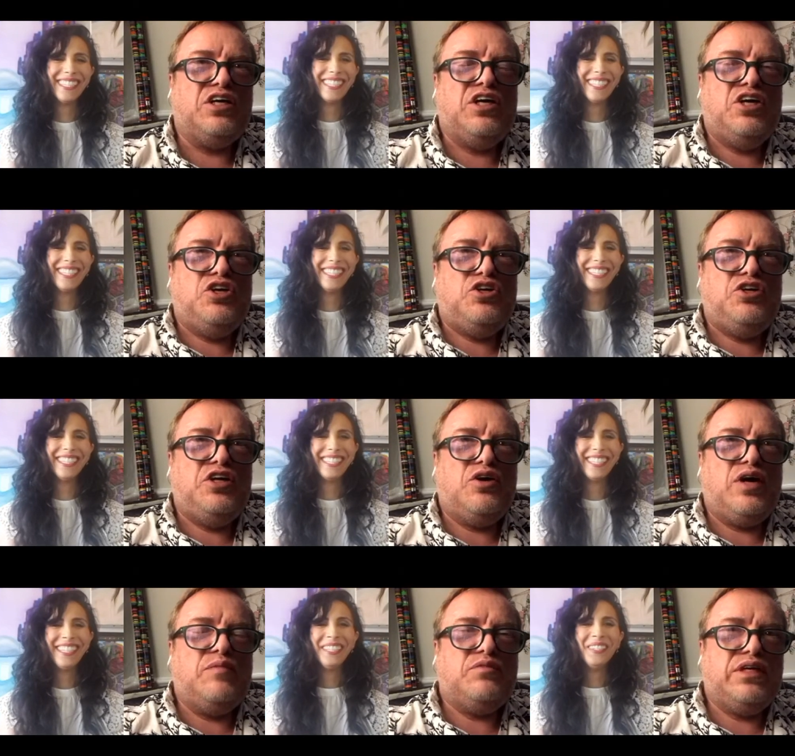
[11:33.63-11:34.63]
Speaker 1: you know,
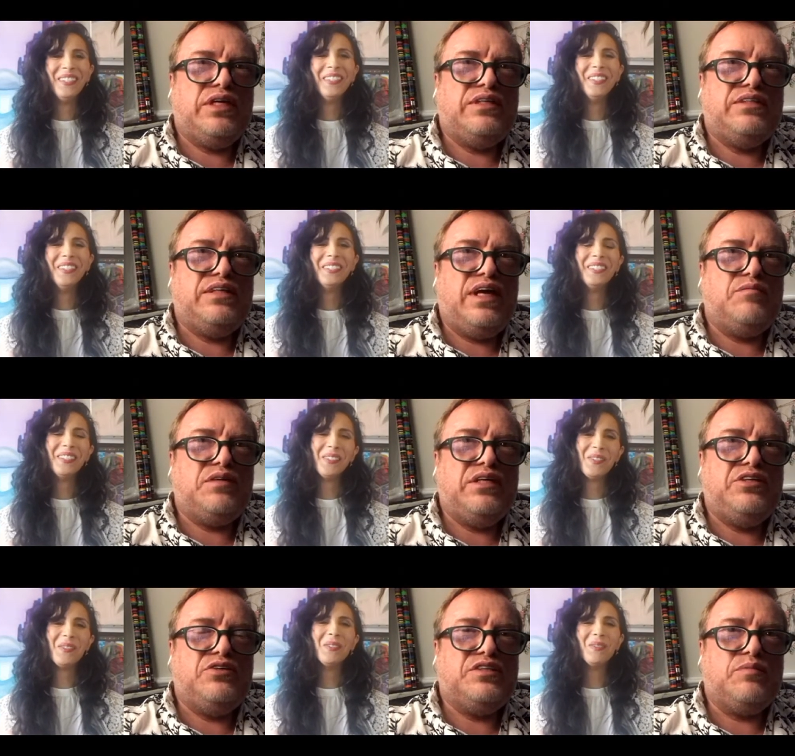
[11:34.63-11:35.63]
I'm gonna do
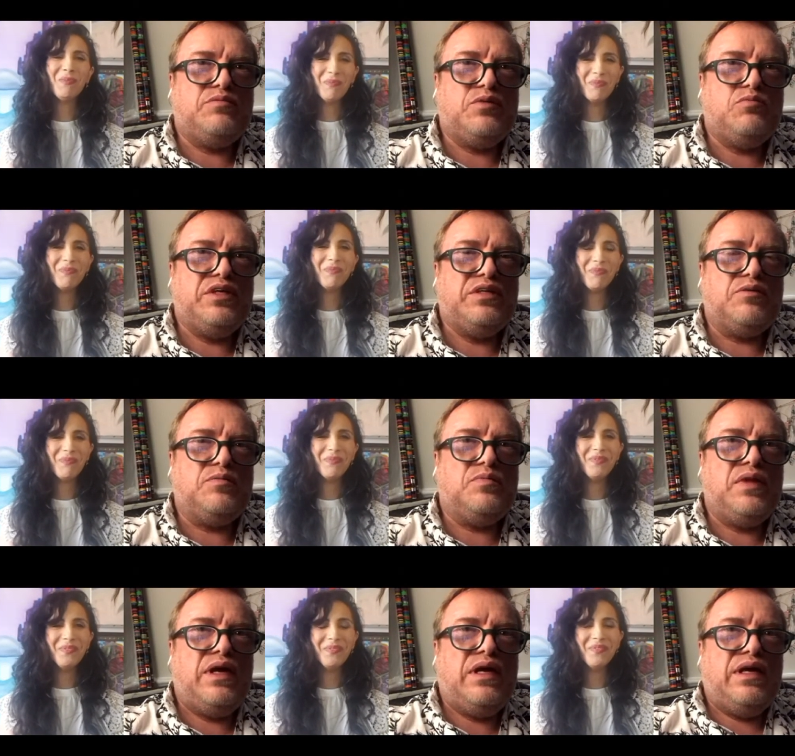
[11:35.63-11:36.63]
something with them.
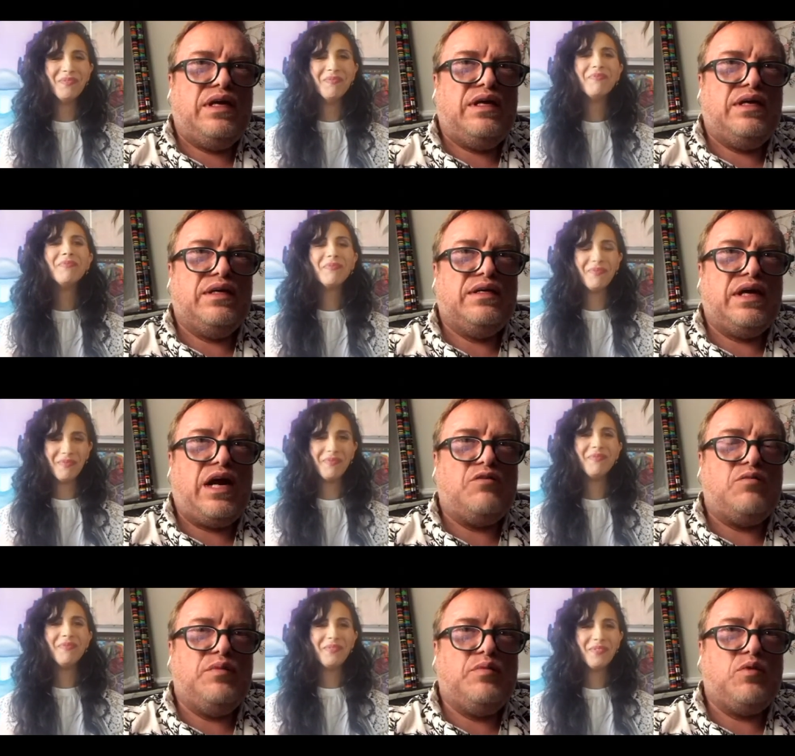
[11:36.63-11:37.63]
And I
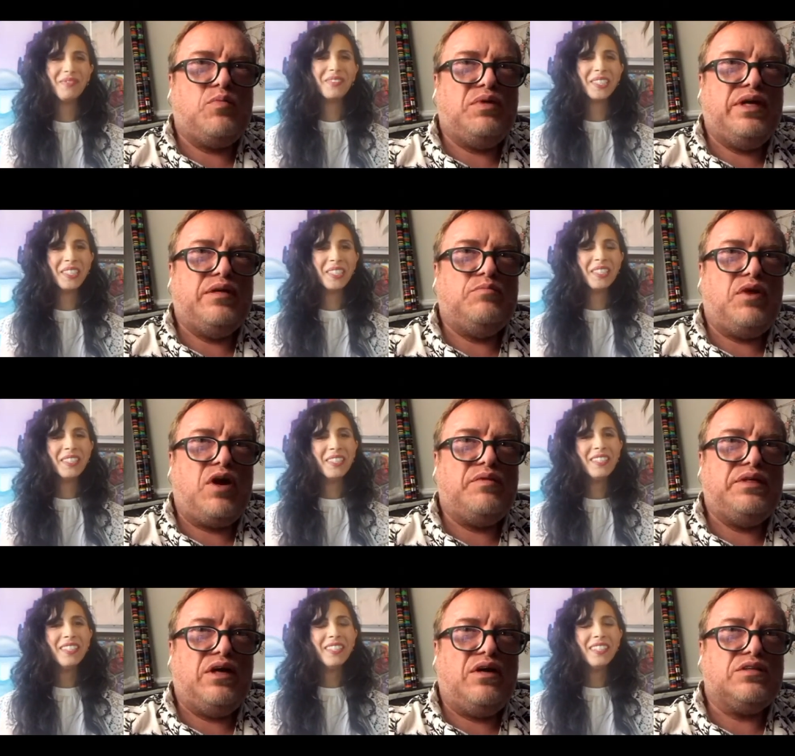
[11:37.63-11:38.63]
remember playing Barbie
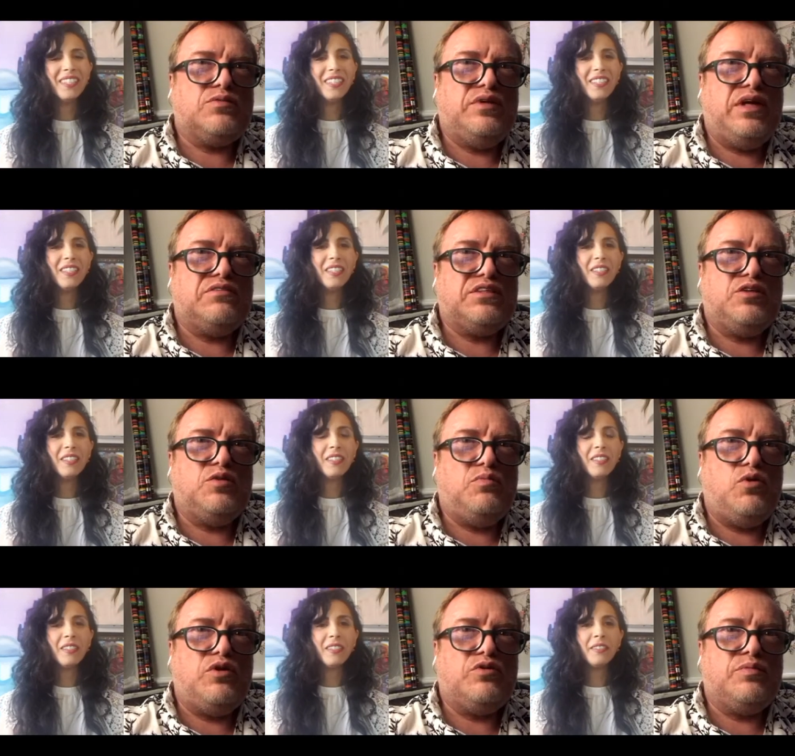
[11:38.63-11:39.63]
dolls when I was a little
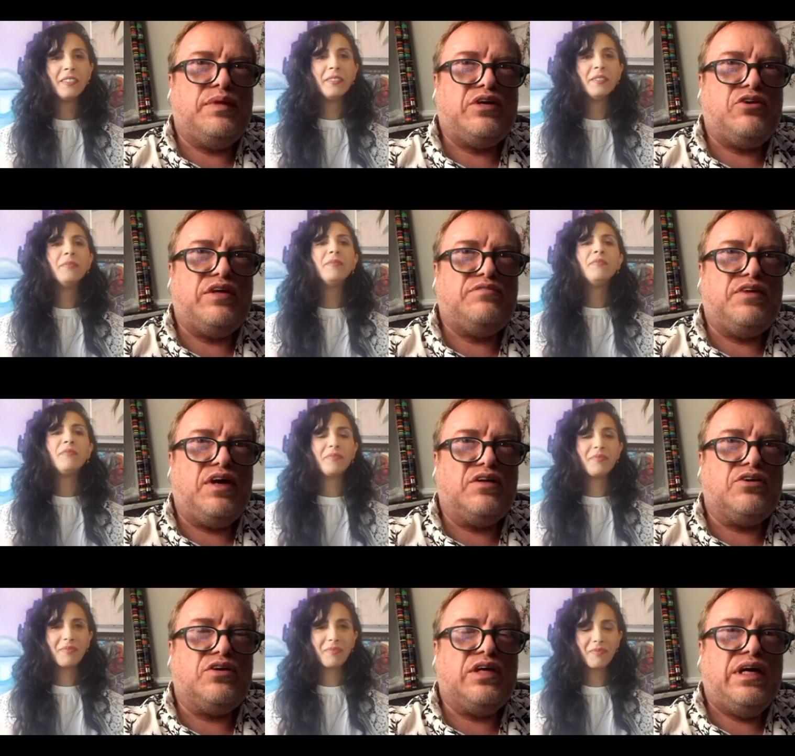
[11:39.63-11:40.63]
boy with my
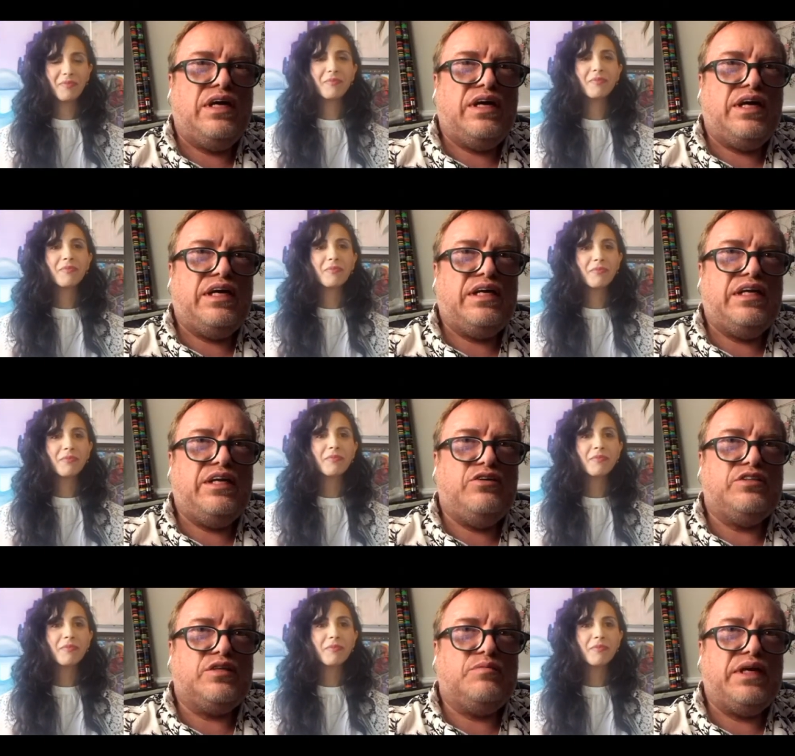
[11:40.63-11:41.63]
grandfather, and he used
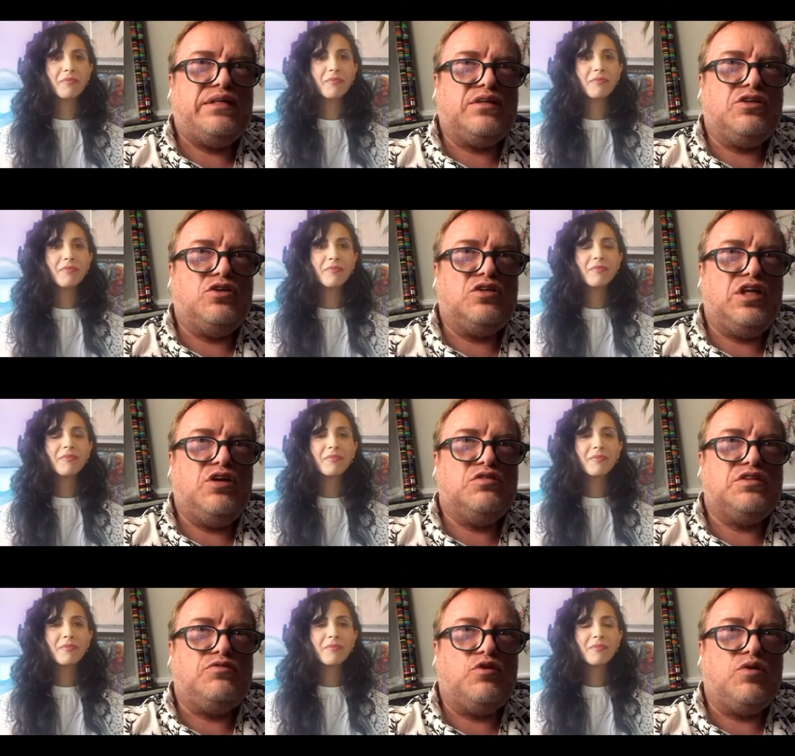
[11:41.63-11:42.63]
to make the little clothes
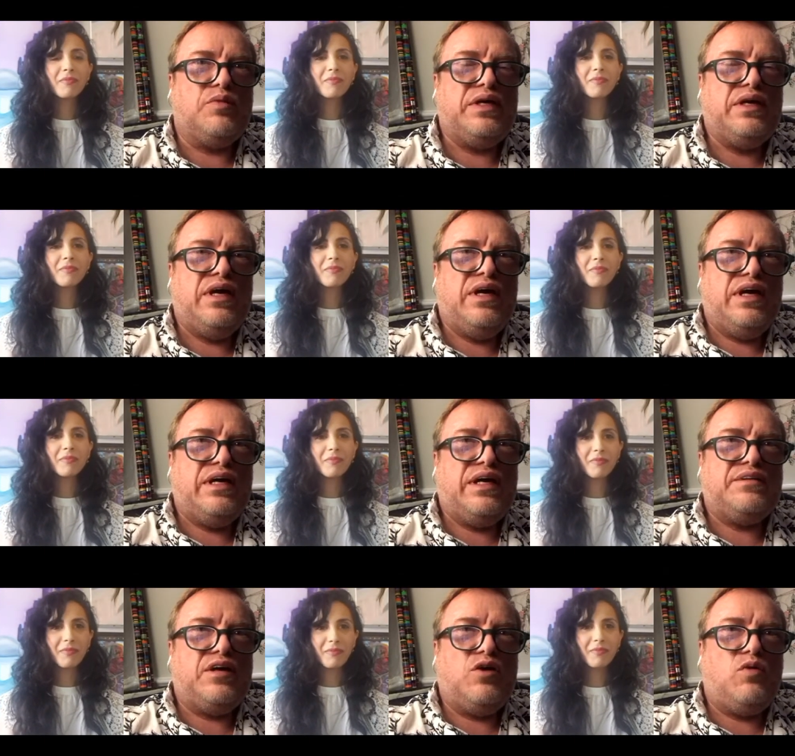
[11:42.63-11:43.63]
for me. And I
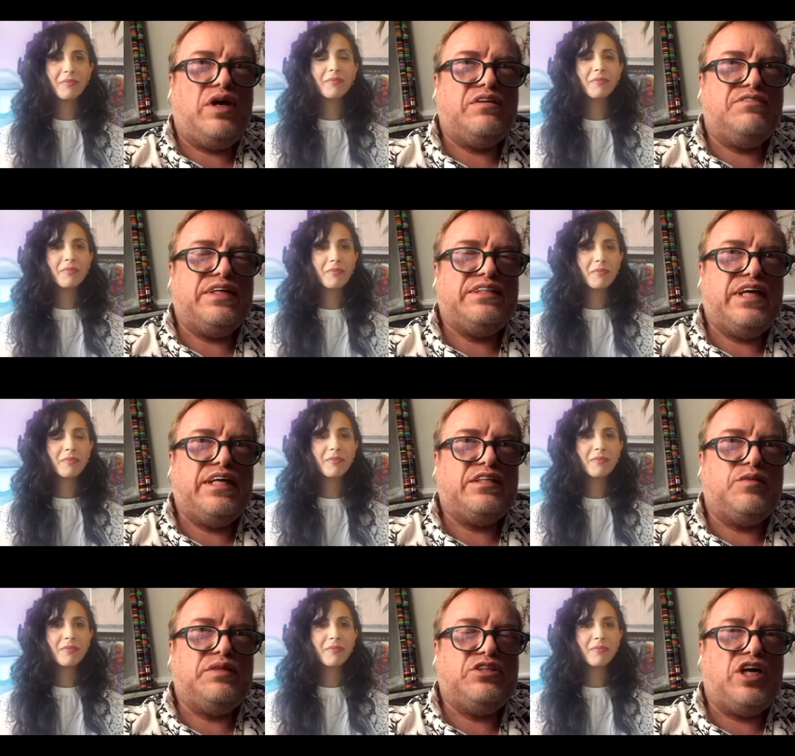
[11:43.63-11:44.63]
thought, what if I take the
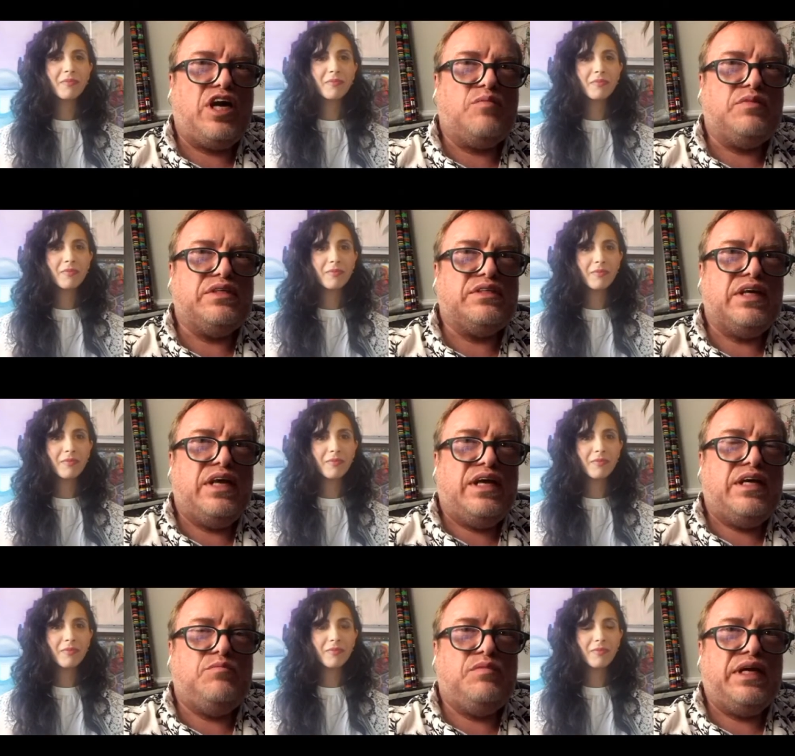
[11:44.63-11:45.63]
pajamas
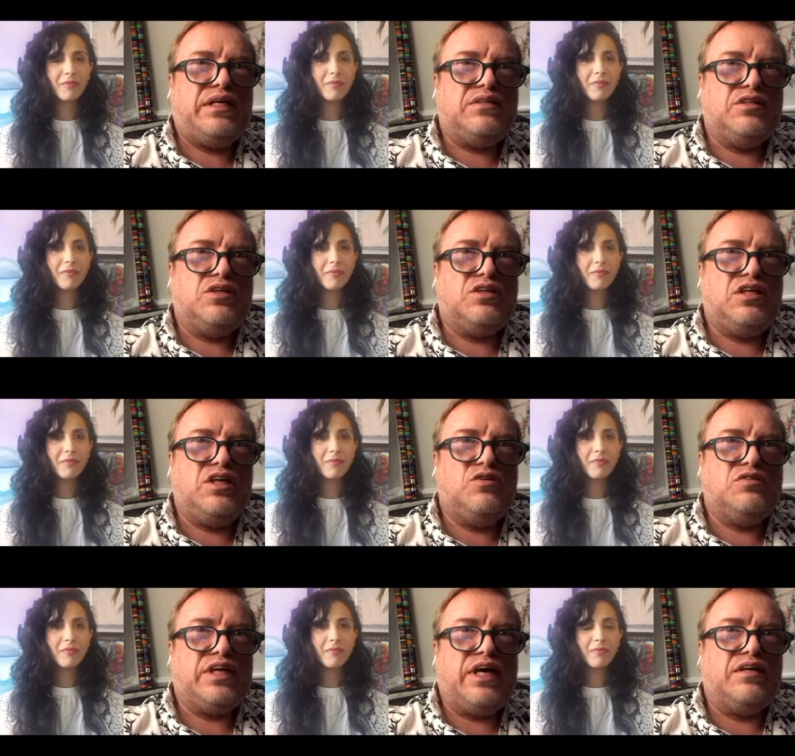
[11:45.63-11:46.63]
and make little clothes
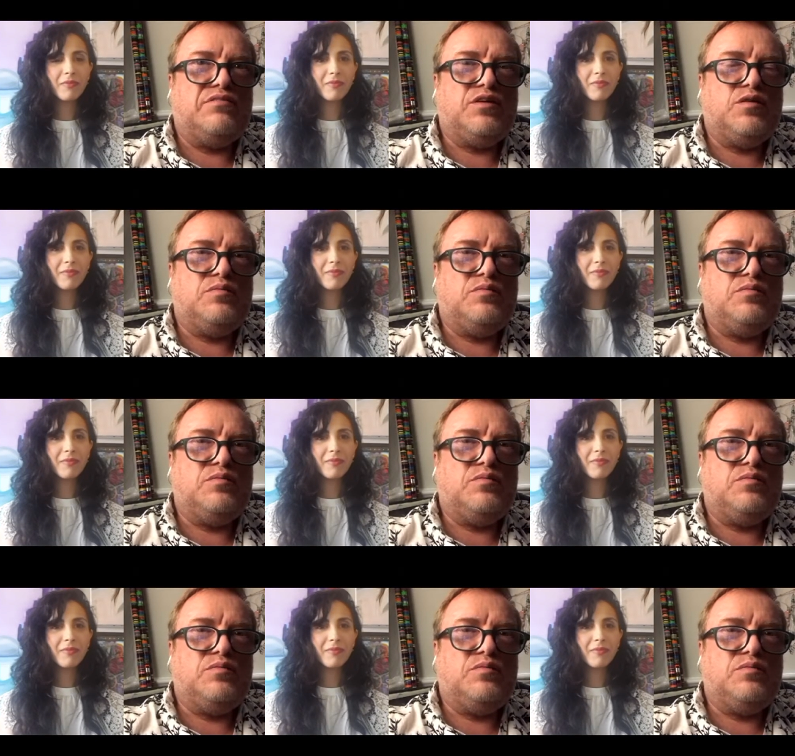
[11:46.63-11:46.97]
out of them,